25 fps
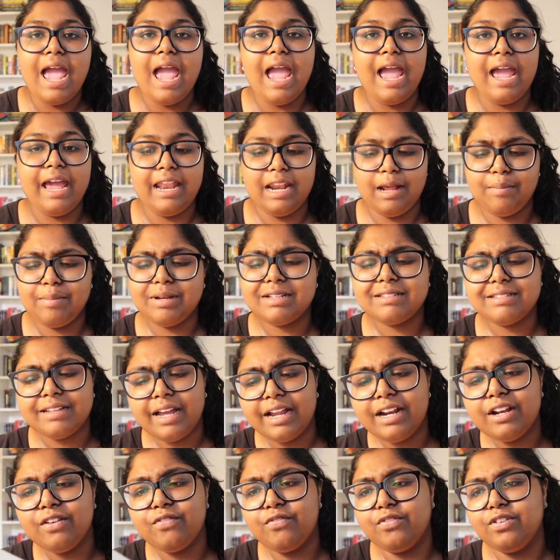And I'm
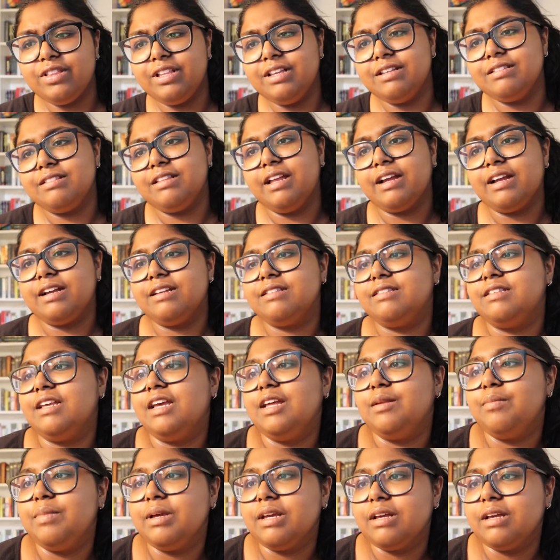excited for this, like I said,